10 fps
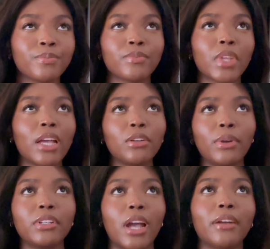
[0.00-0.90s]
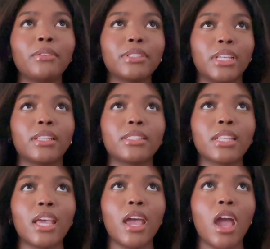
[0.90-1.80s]
how do I say
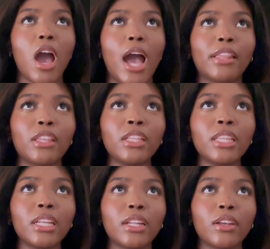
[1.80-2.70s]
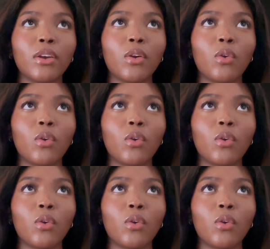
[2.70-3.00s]
this? I think that